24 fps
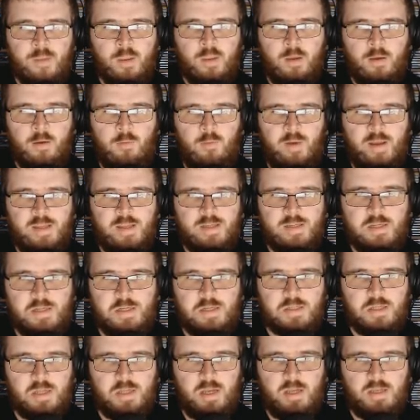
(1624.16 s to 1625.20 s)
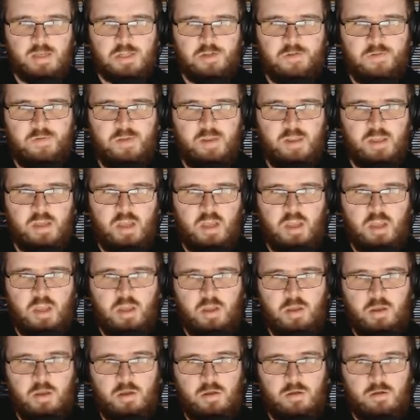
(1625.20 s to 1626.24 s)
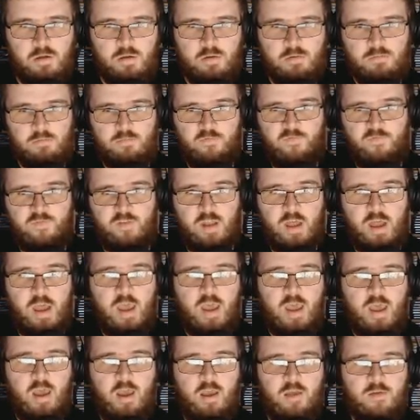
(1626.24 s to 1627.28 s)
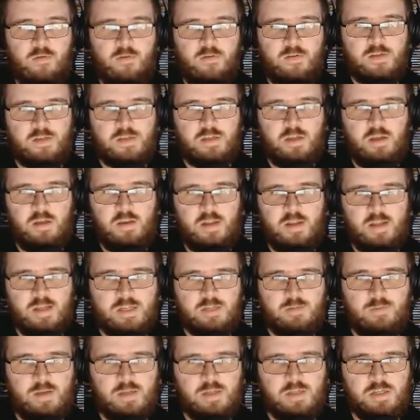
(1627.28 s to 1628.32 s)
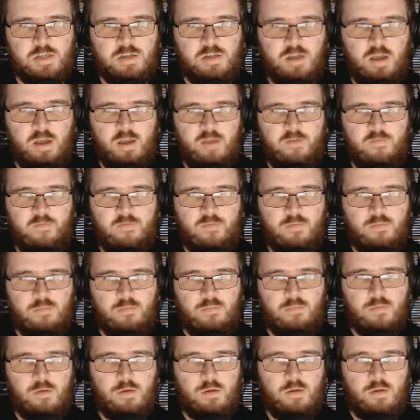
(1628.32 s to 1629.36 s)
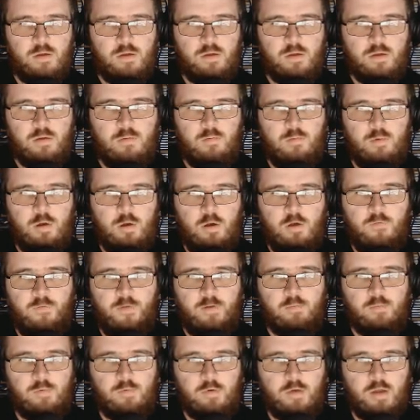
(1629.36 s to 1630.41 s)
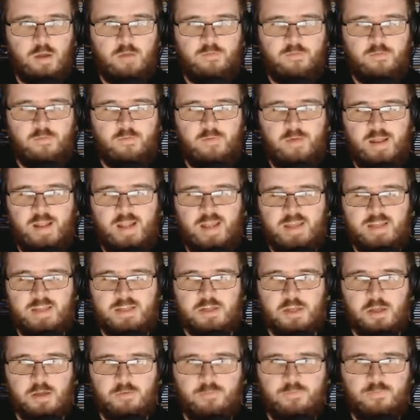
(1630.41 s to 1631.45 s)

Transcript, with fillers: Wings are designed so that you can fly over certain aspects in life. Well then, we'll go through there later.